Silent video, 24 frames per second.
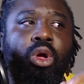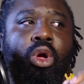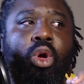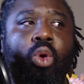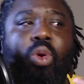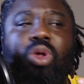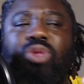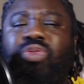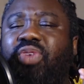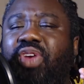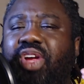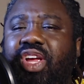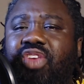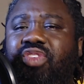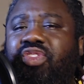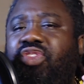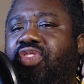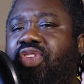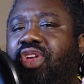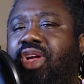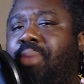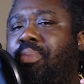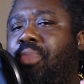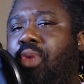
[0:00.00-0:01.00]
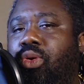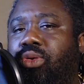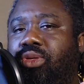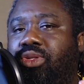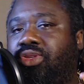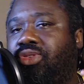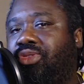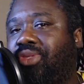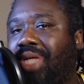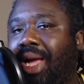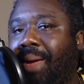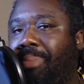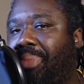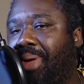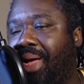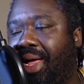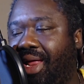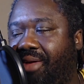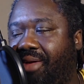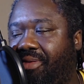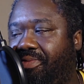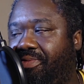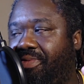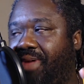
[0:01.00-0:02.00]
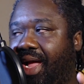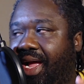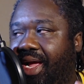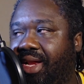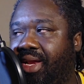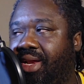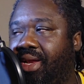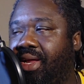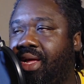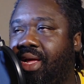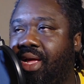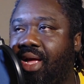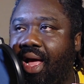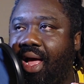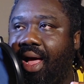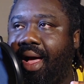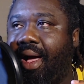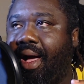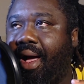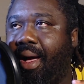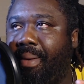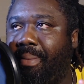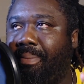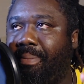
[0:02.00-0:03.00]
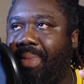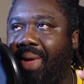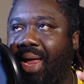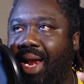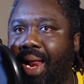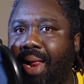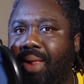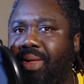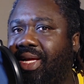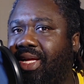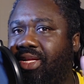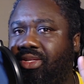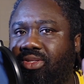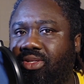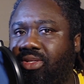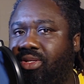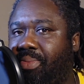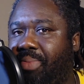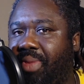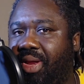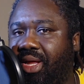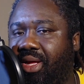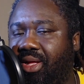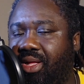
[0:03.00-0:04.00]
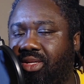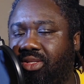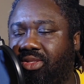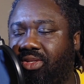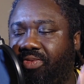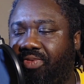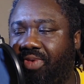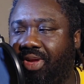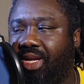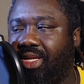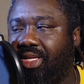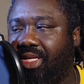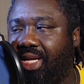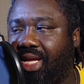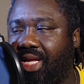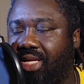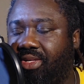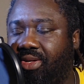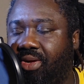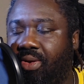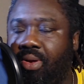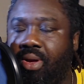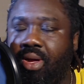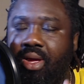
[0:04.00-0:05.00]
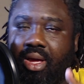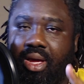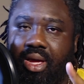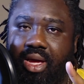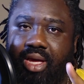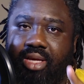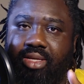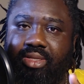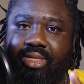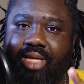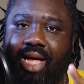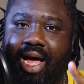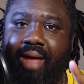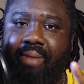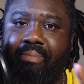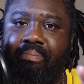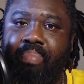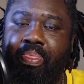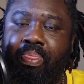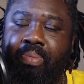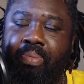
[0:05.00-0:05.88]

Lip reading: What's very interesting about Japan, I find, and I'll get to the medical stuff a little later, is that